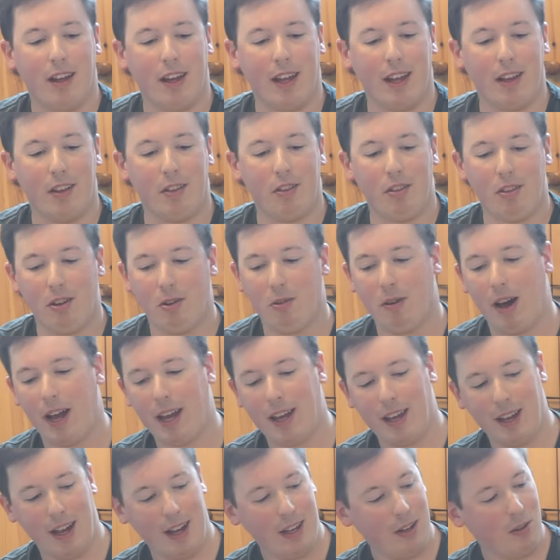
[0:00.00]
And so I
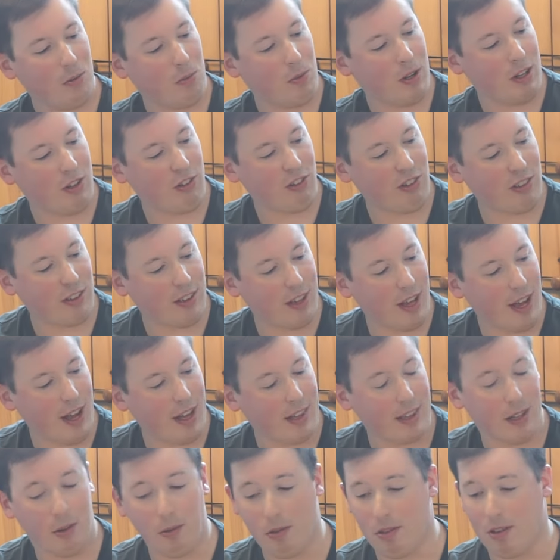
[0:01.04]
kind of wish
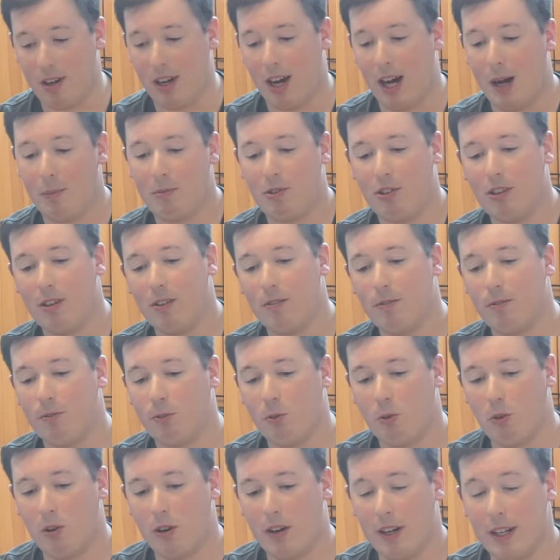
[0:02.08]
that there was an option
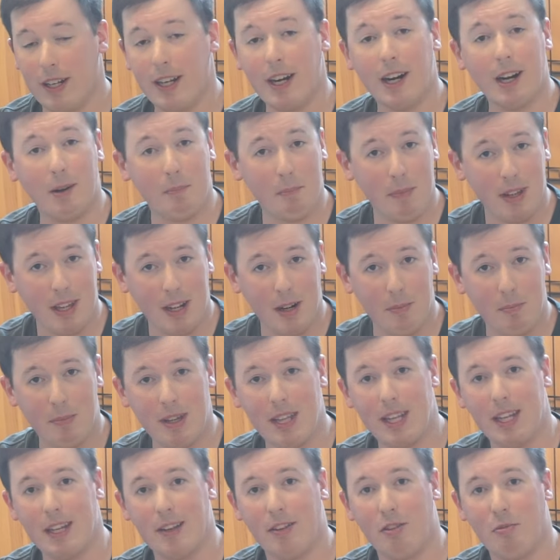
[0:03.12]
for an
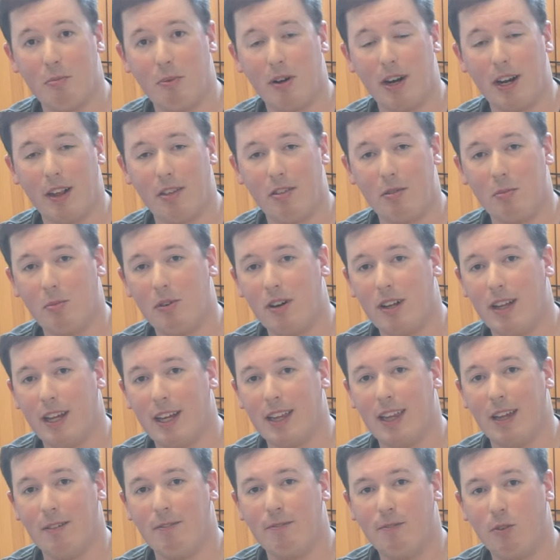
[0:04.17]
intermediate spring, somewhere
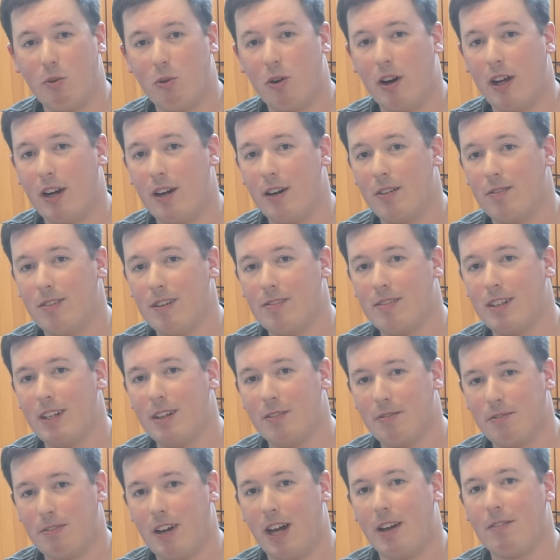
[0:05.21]
like that 450
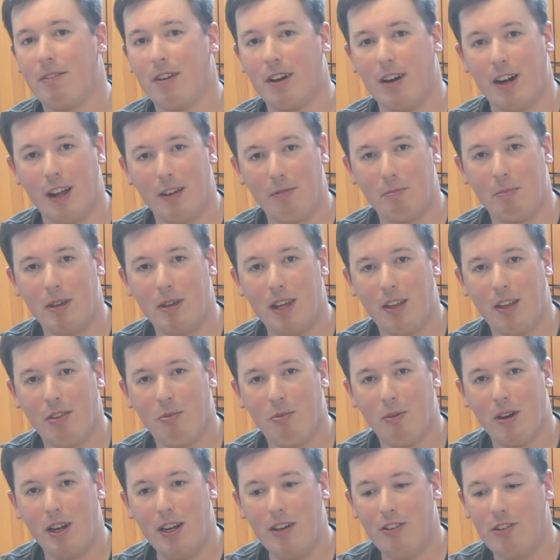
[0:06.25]
to 500
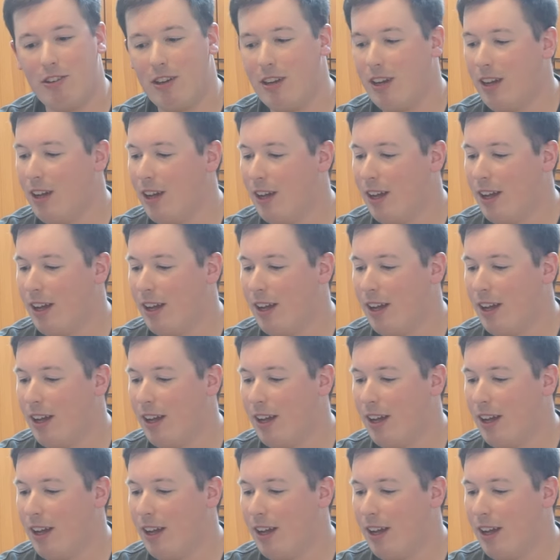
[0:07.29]
FPS range.